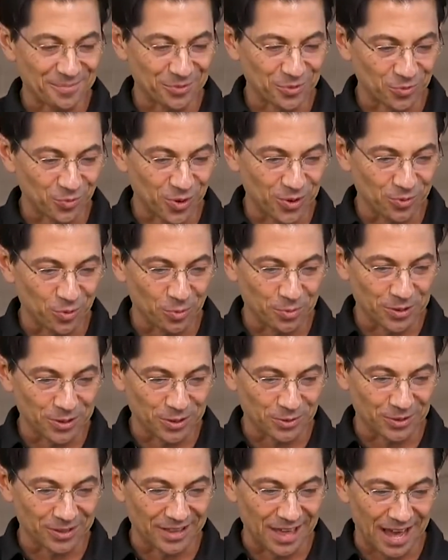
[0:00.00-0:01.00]
We will be
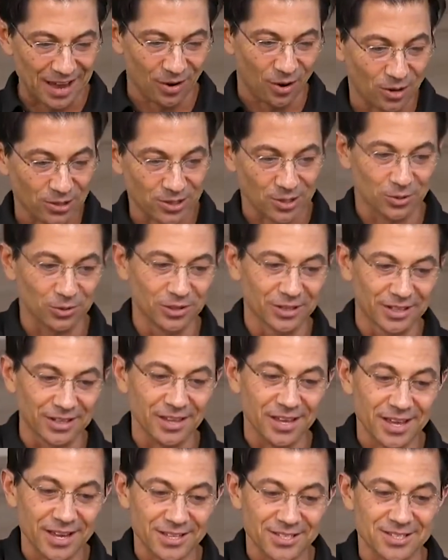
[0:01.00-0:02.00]
doing that. Also, look at
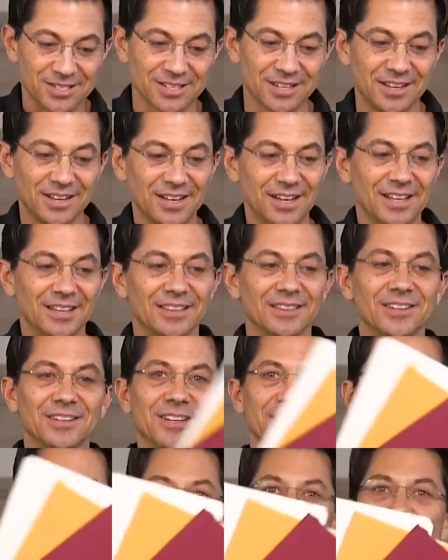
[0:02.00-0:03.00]
this. Look
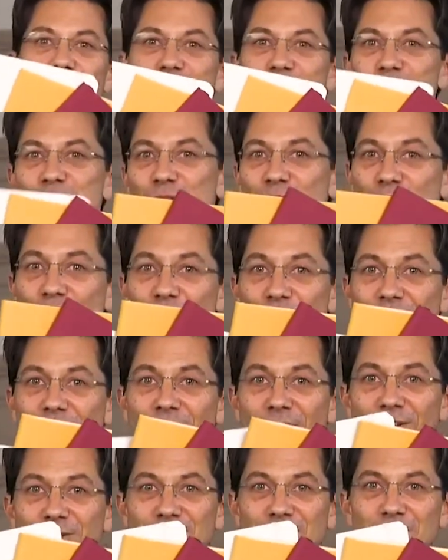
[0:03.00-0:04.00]
at those
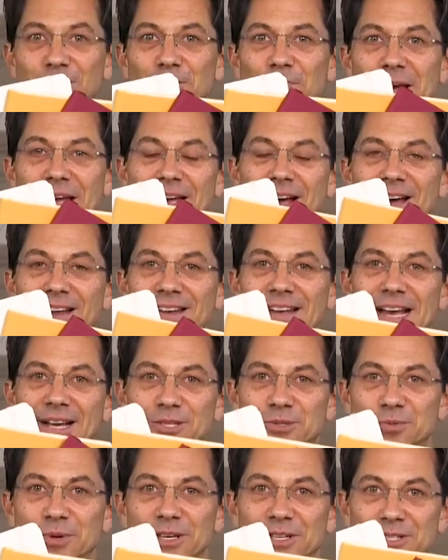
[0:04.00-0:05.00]
journals. Oh my God,
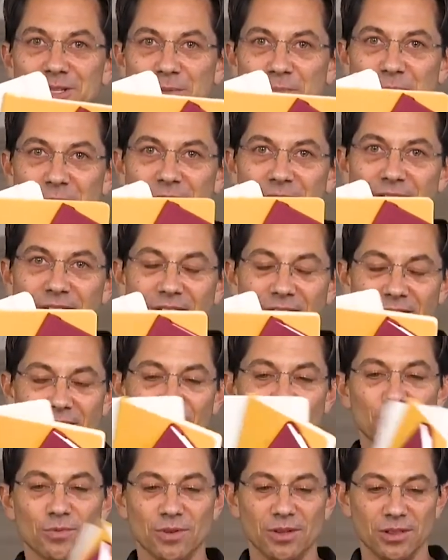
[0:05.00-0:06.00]
next week's the big
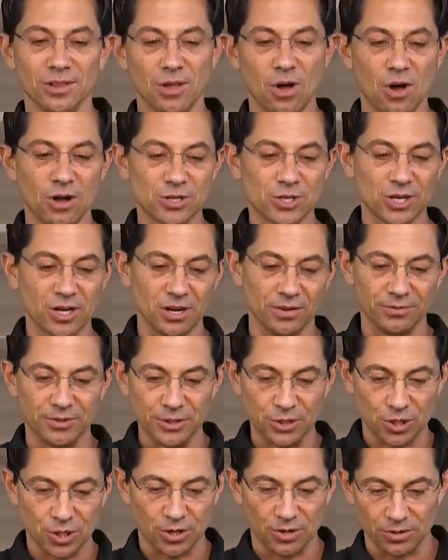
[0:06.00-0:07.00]
launch of the
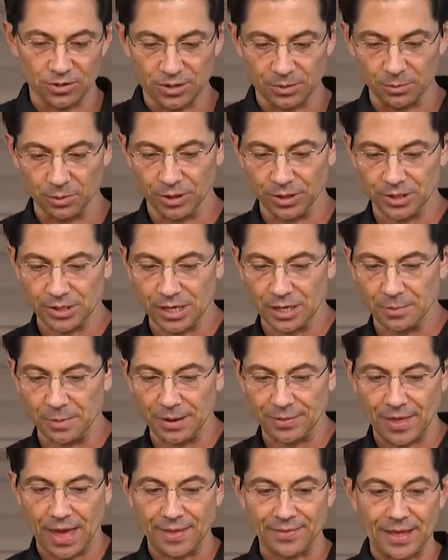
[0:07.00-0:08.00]
journals. I'm really excited
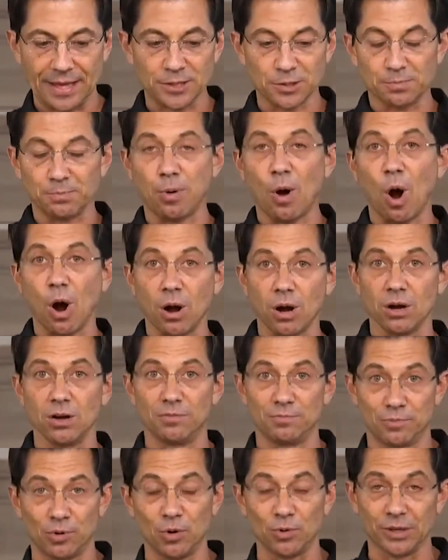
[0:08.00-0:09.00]
about that. That's part
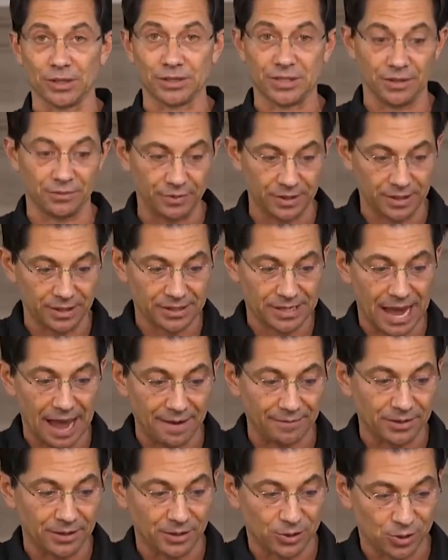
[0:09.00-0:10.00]
of productivity, is
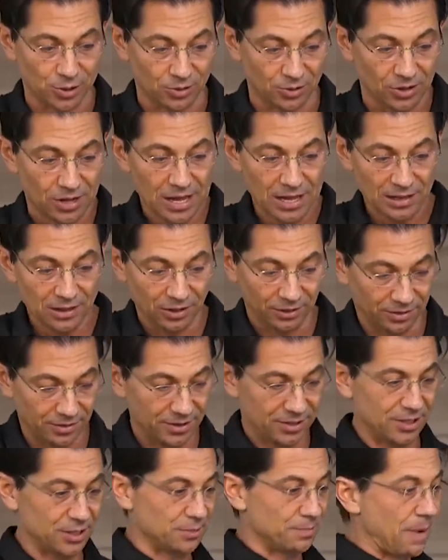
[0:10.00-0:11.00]
having a journal. Look,
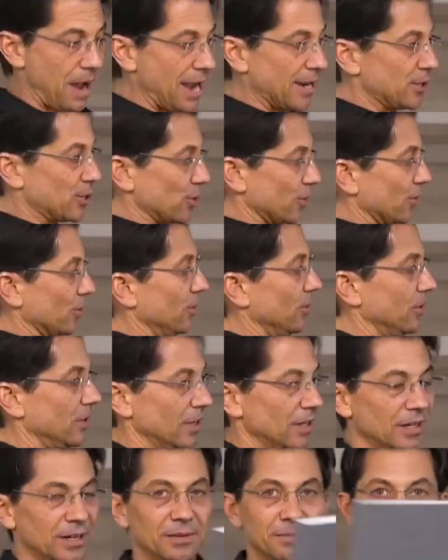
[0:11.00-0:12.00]
this is my journal,
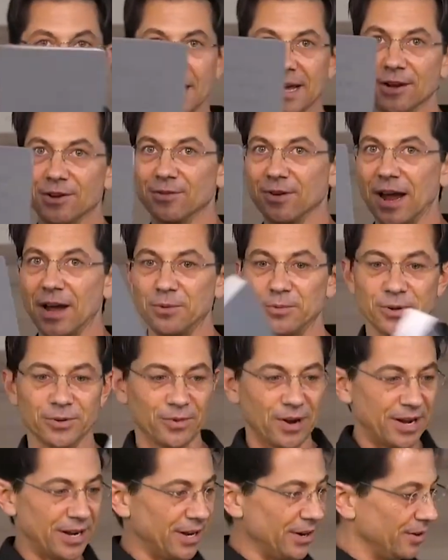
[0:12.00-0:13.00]
my gray one
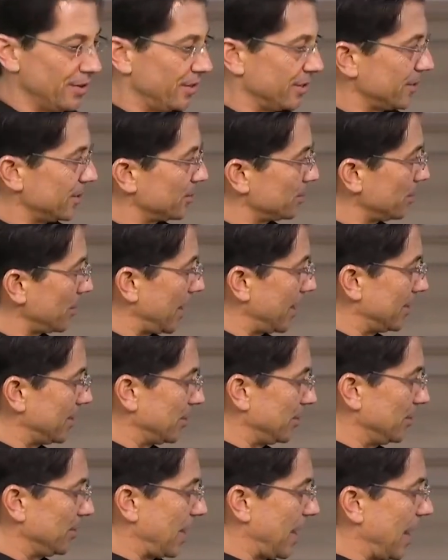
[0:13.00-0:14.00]
right here. This is what I
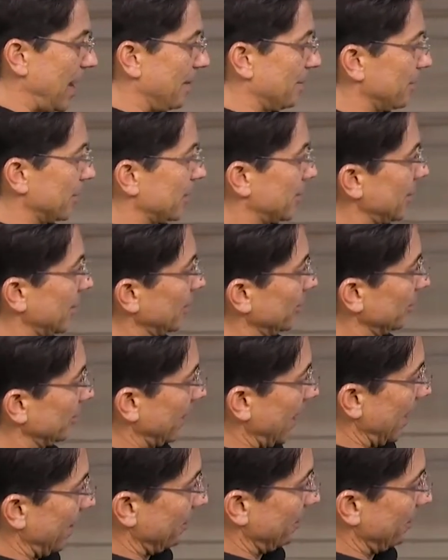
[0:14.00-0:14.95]
do every single day